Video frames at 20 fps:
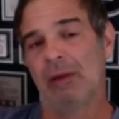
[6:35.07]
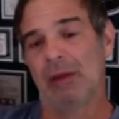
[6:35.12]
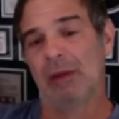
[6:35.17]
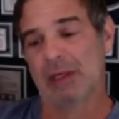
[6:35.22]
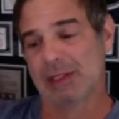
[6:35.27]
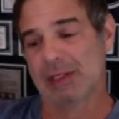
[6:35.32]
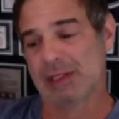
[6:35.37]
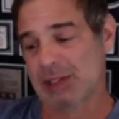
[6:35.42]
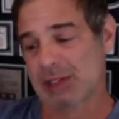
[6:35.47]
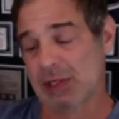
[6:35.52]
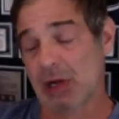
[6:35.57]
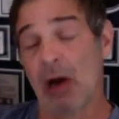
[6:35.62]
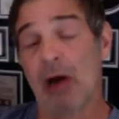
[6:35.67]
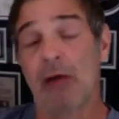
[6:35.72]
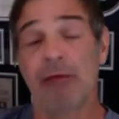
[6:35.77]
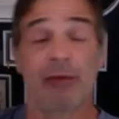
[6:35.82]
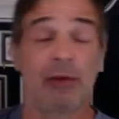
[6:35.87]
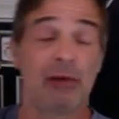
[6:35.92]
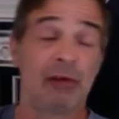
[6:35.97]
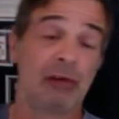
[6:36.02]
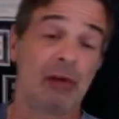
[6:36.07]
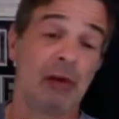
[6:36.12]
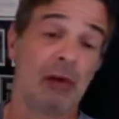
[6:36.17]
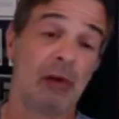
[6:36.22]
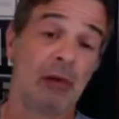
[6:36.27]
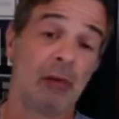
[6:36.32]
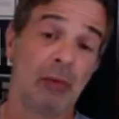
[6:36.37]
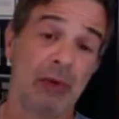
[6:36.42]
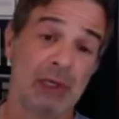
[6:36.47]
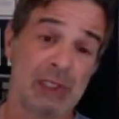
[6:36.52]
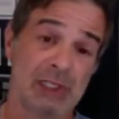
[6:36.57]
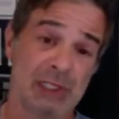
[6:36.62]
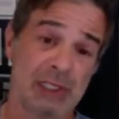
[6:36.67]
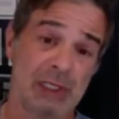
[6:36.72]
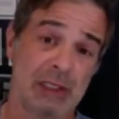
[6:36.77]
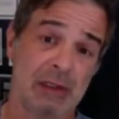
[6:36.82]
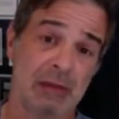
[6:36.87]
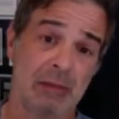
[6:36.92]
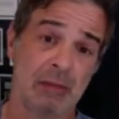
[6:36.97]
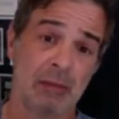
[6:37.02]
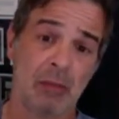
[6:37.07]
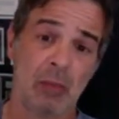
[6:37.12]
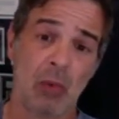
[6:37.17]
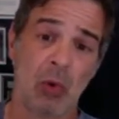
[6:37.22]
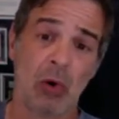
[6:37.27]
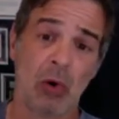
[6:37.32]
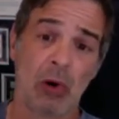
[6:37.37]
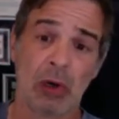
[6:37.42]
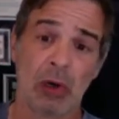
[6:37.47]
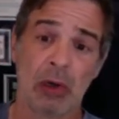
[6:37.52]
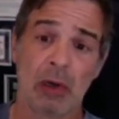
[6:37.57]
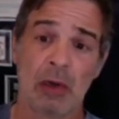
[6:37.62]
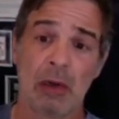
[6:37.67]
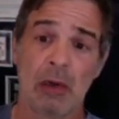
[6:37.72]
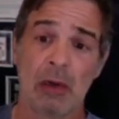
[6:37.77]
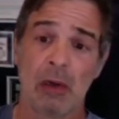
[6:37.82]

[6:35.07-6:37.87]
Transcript: this stuff until we see more